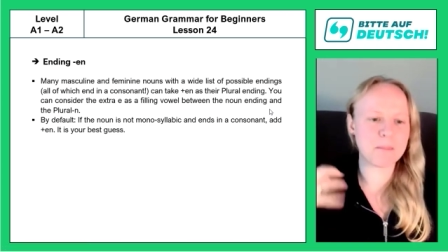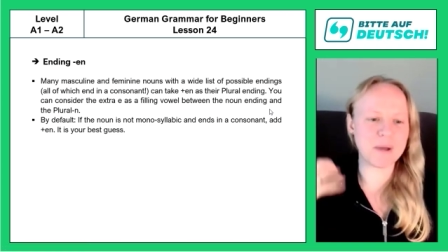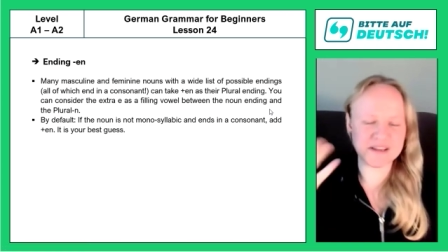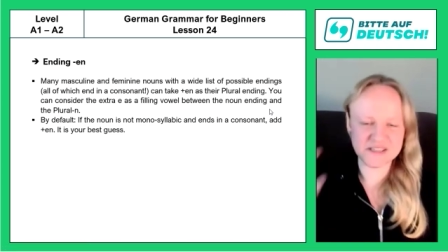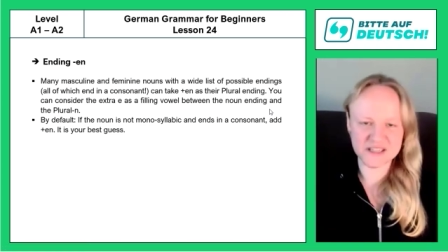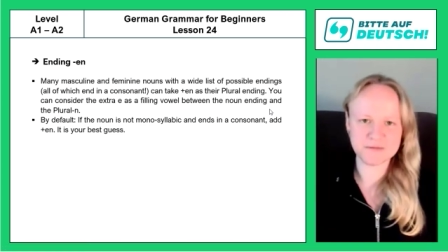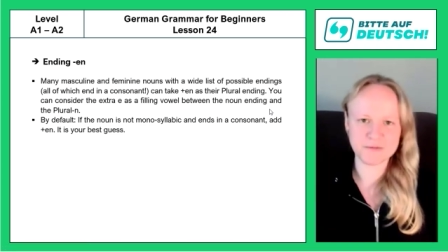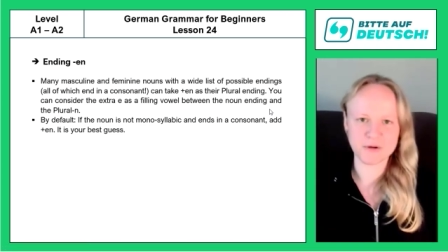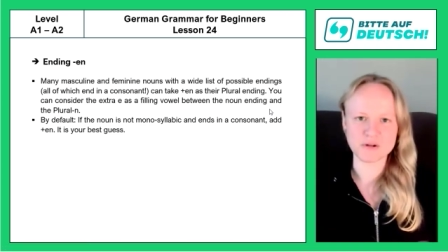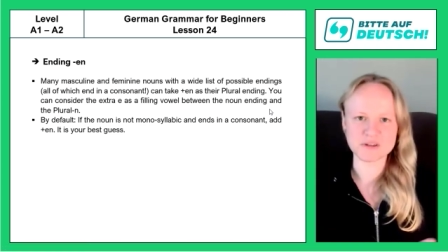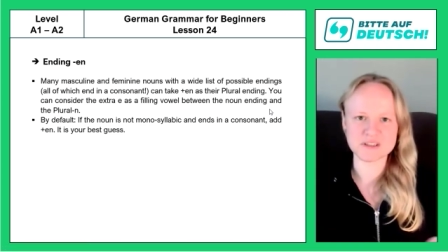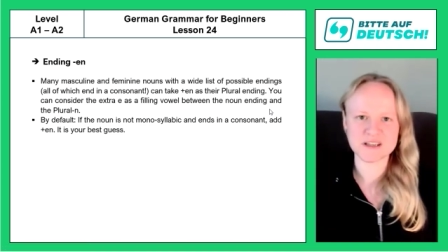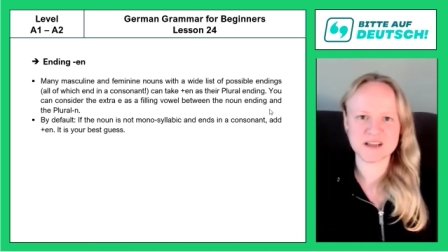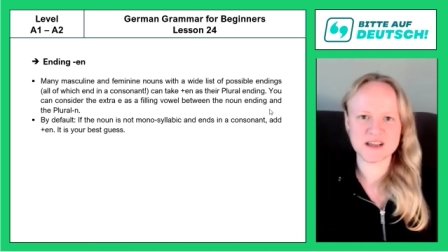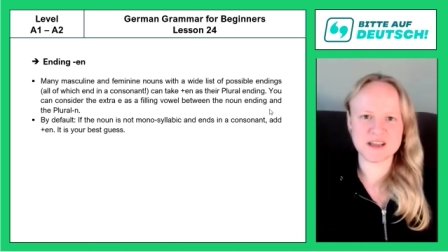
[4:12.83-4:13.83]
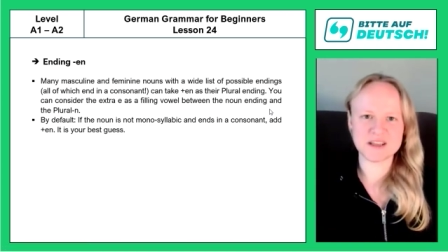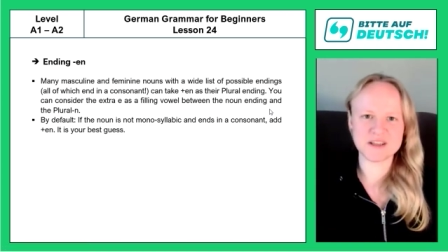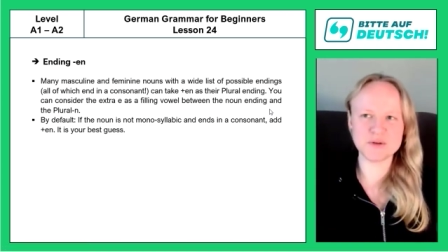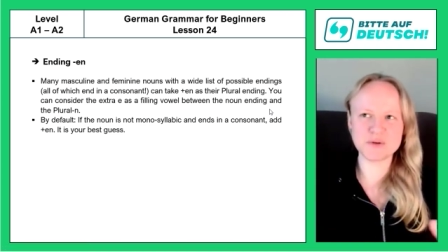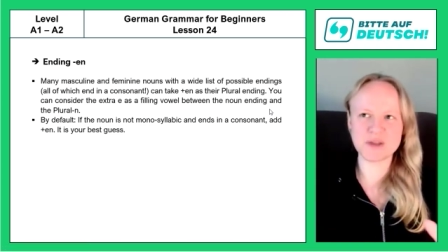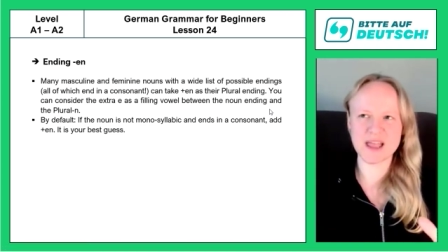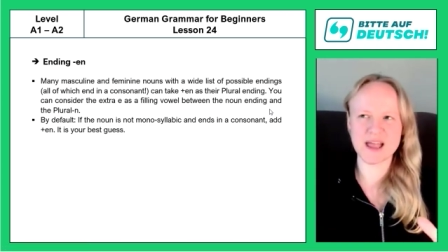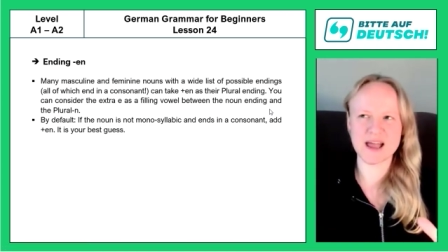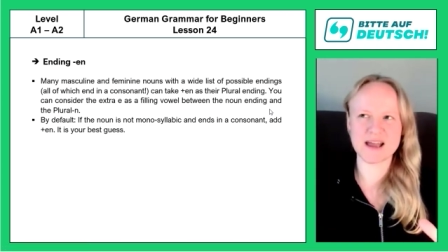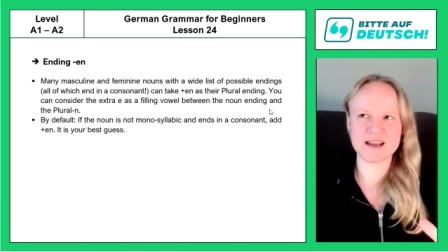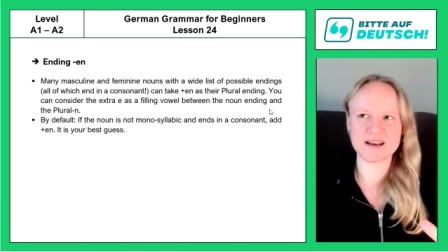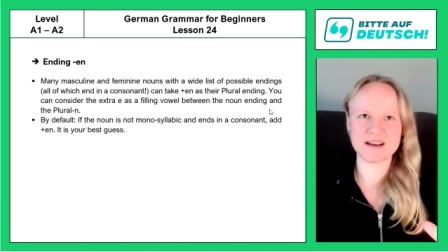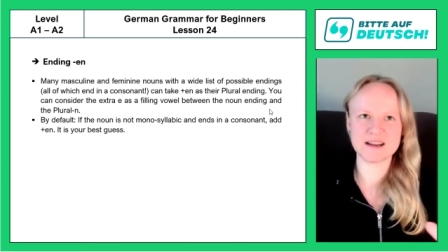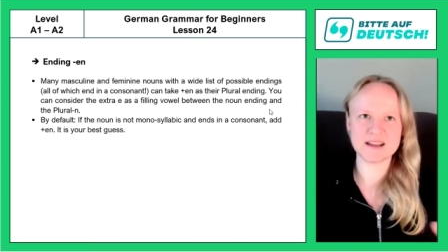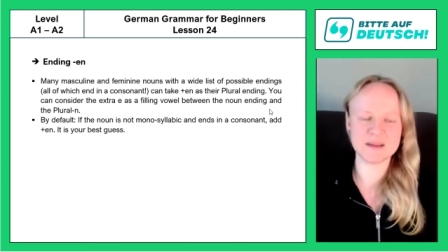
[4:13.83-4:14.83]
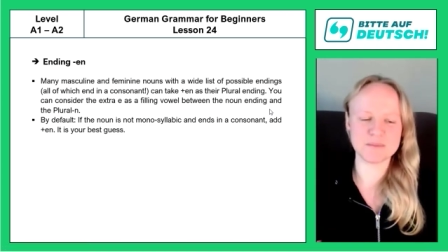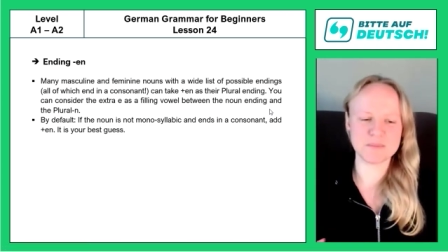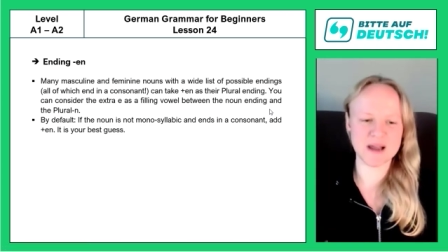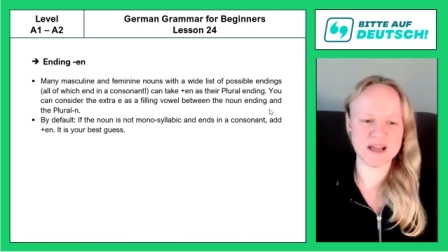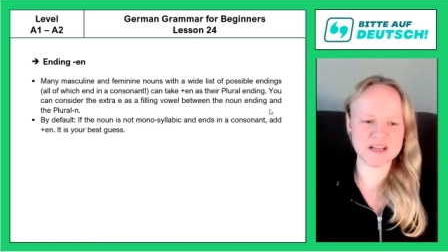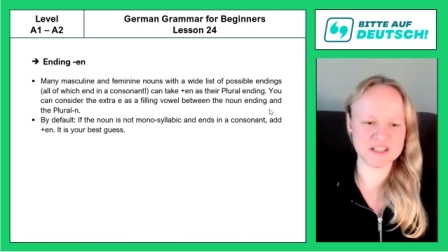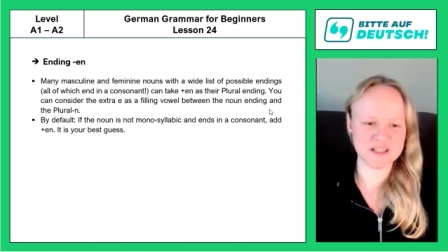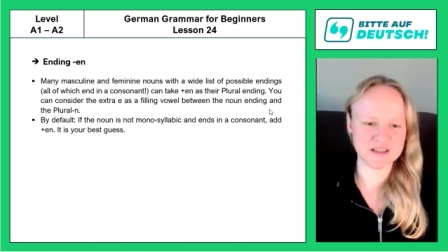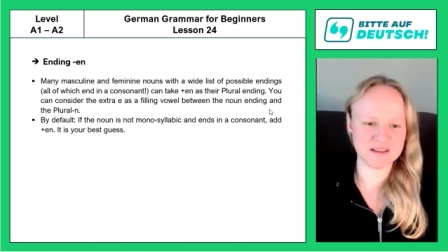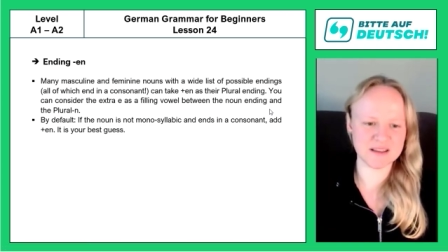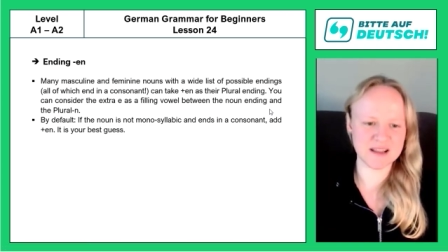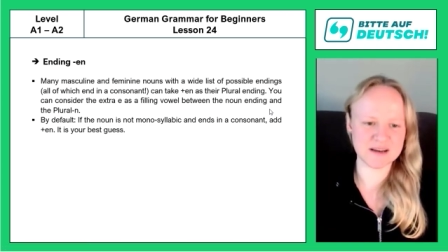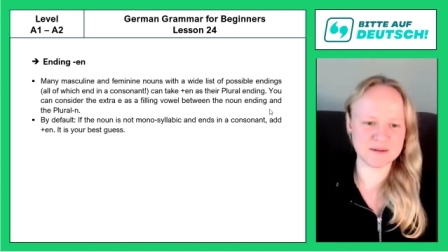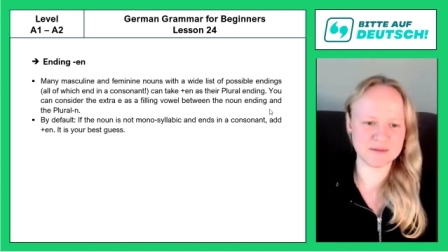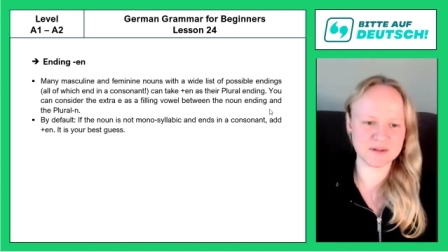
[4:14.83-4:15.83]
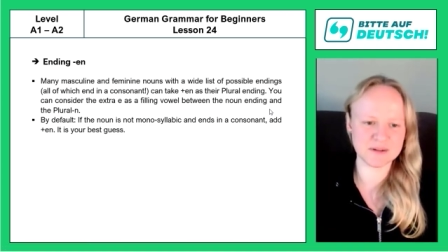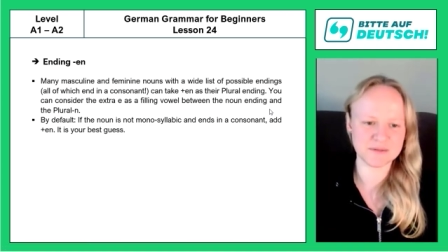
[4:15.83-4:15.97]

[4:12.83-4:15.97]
By default, you can imagine that